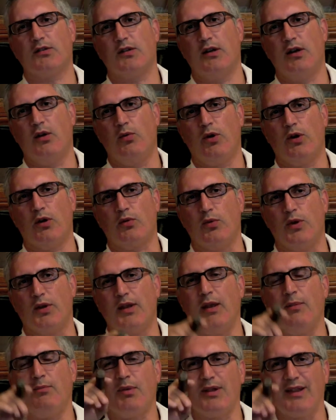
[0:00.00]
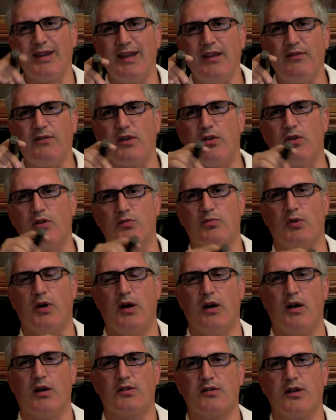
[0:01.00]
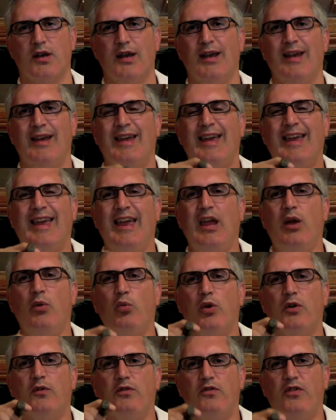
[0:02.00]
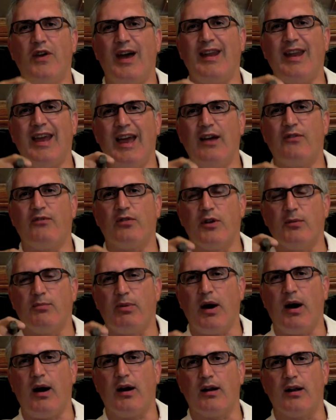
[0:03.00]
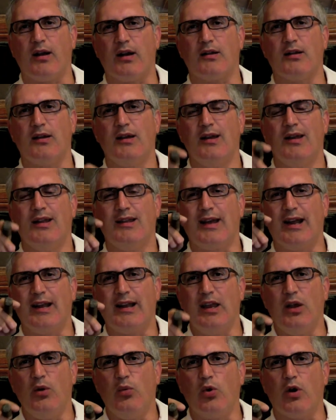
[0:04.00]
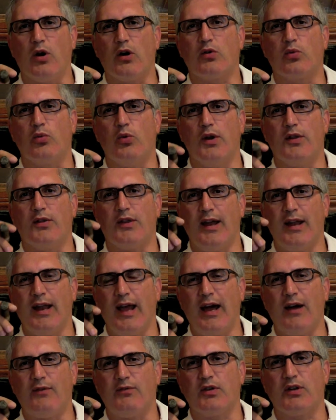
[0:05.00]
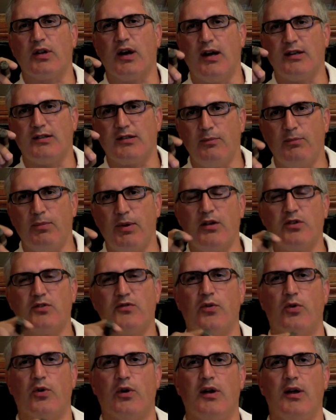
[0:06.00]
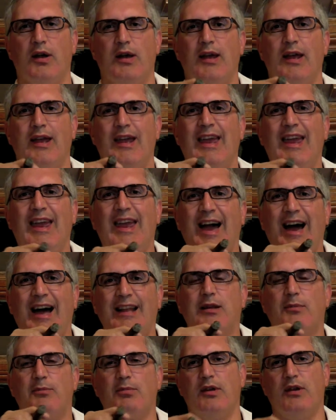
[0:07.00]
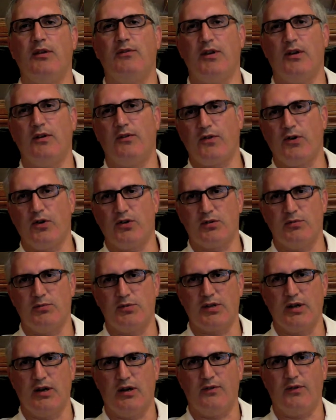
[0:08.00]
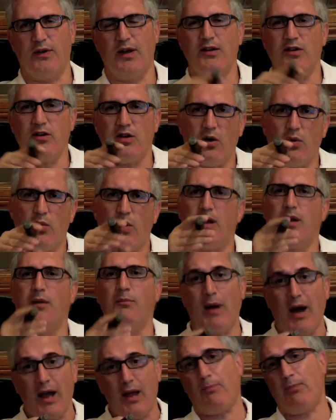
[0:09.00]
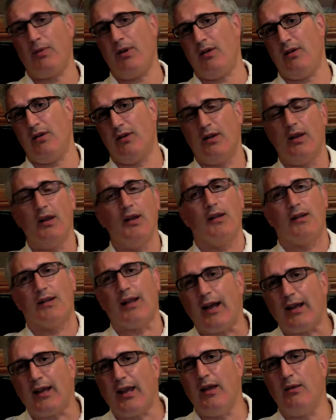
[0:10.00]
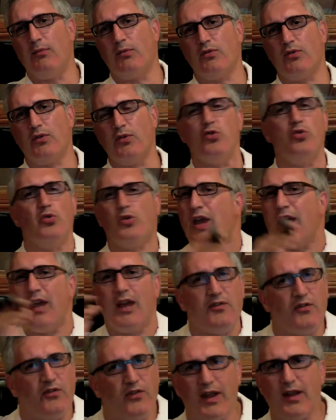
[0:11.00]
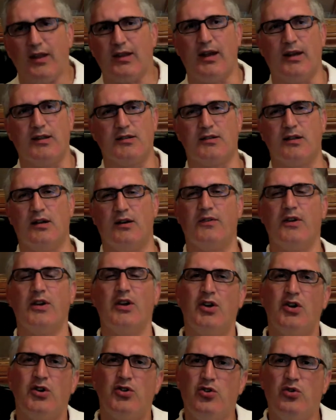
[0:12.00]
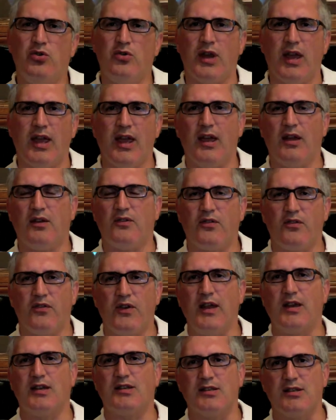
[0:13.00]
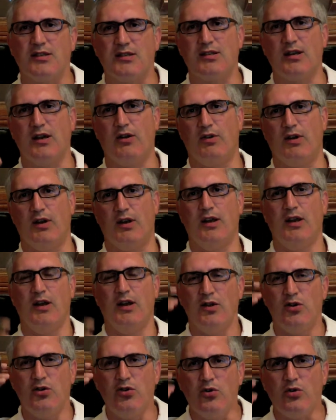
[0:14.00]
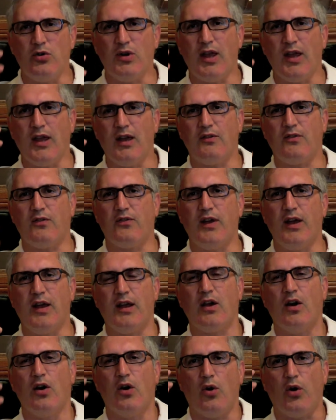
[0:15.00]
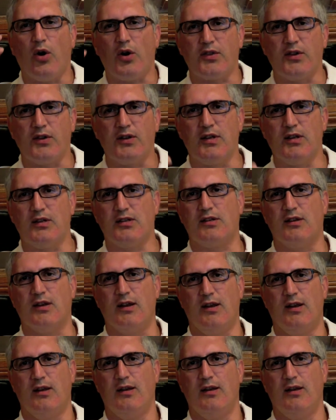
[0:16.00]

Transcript: that he worked with. He believed in those products. He would vet every product that he worked with and advertised and pitched for. He had to believe in it first himself. And you know what? In my opinion, that came through. You can't fake that stuff. You can't fake sincerity. You can't fake authenticity.